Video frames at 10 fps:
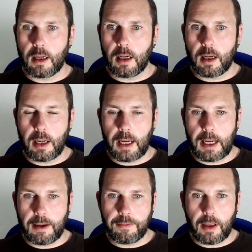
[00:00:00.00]

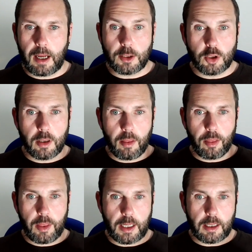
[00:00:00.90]
I
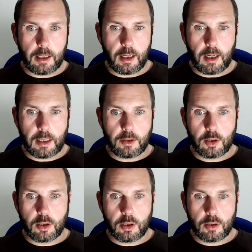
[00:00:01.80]
think I
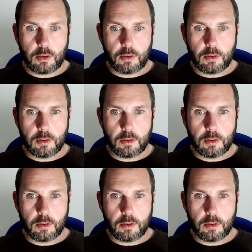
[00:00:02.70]
do,